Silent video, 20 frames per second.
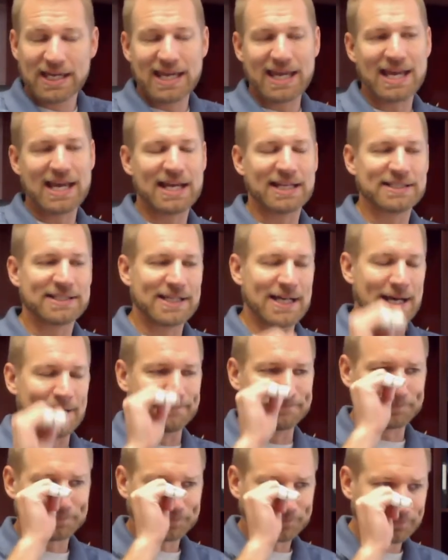And
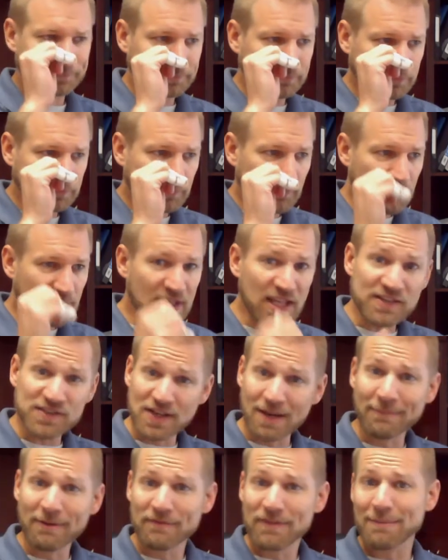
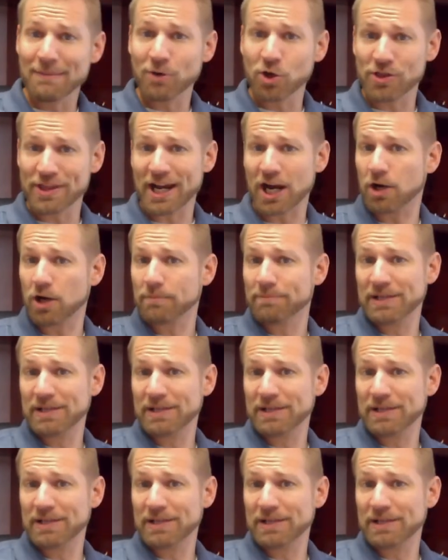some of them are there.